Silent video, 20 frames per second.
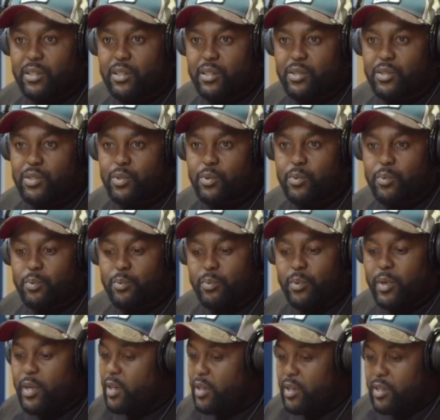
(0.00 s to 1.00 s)
you know, to
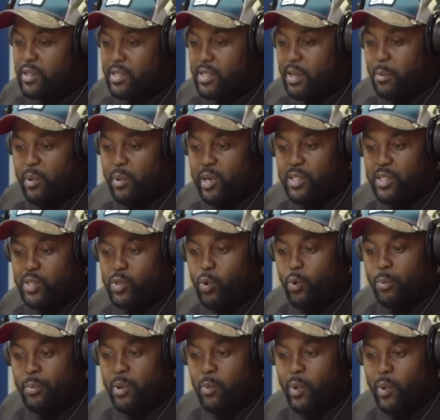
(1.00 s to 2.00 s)
somebody
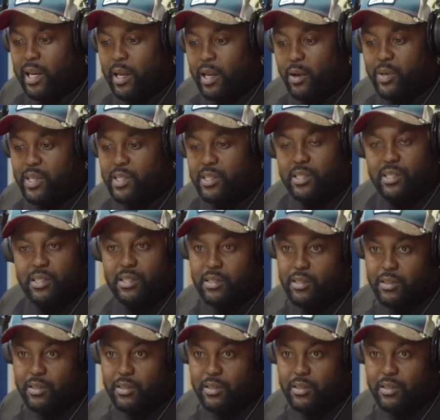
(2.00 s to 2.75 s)
saw me while and did I was. Did they give